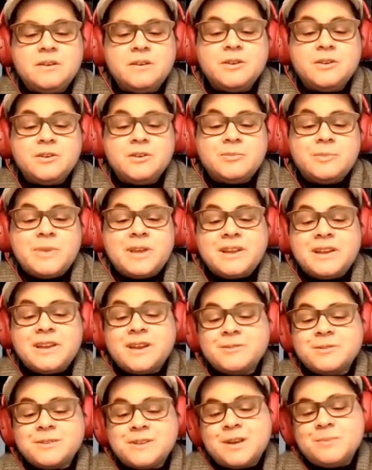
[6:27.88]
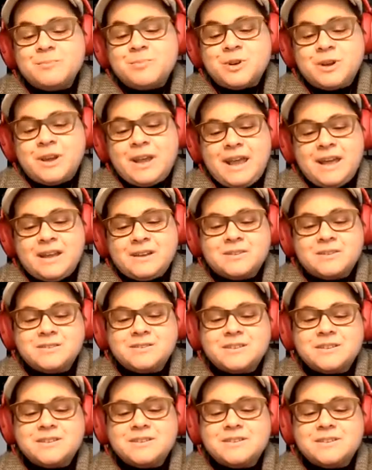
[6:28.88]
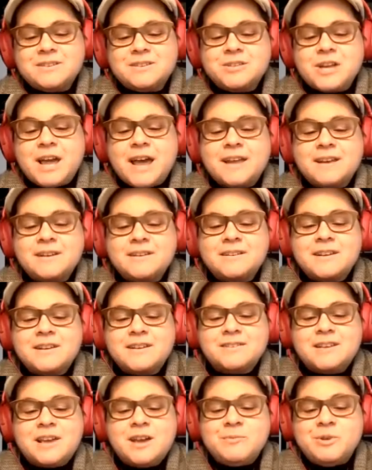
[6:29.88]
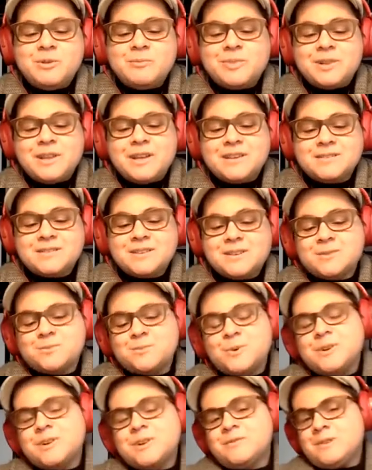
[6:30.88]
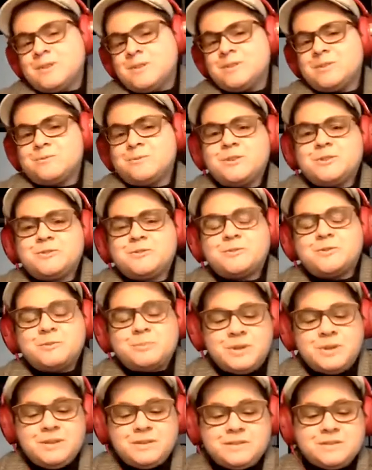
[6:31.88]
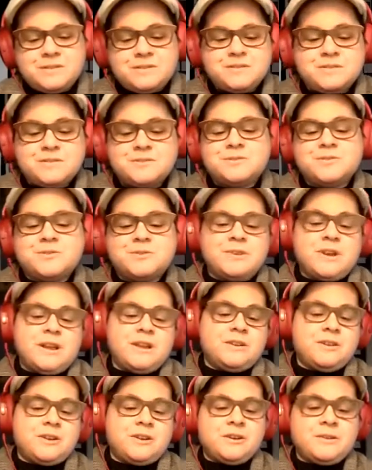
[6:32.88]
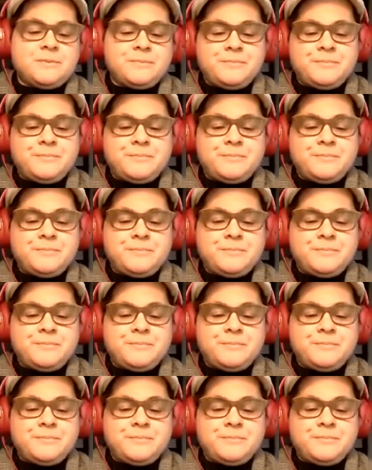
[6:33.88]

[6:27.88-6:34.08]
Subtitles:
You may now type your candles into the chat as Emmett plays us one of his original pieces, Surrender.